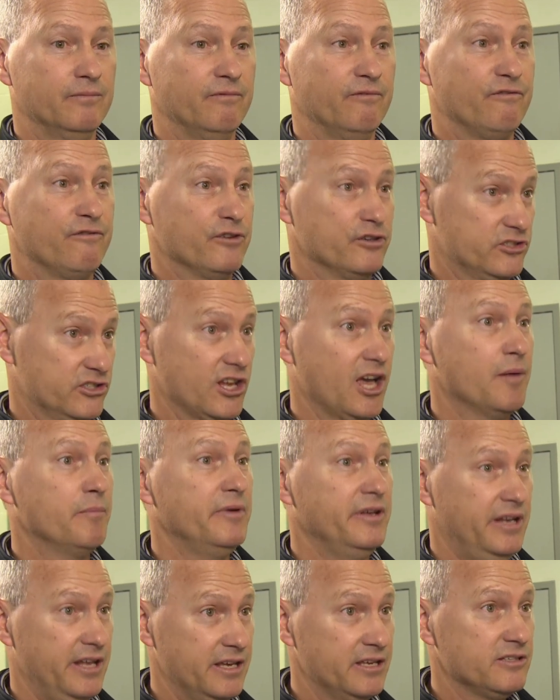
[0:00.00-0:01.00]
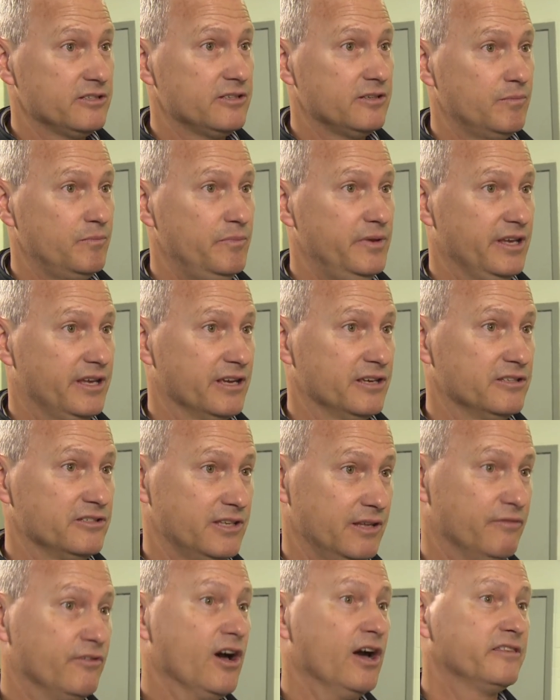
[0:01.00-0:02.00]
For some it is, because
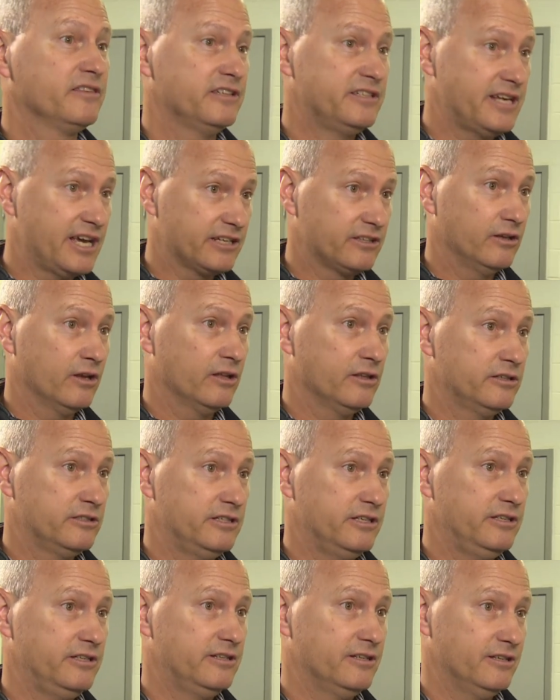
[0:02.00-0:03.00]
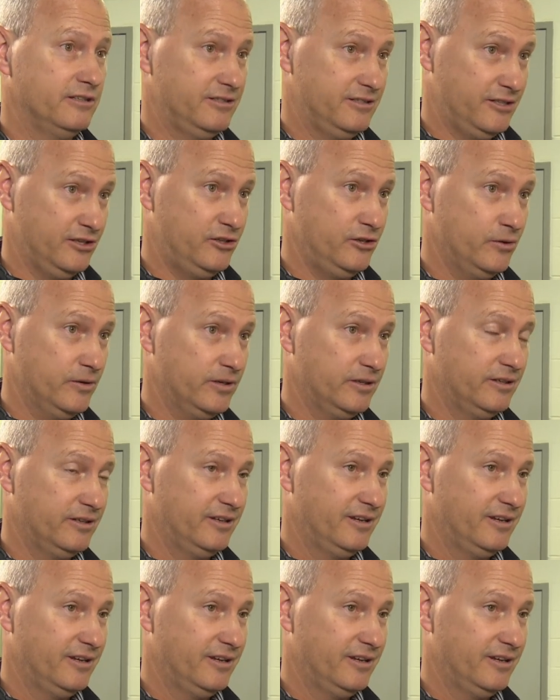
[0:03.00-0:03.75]
they've got the technology to do it.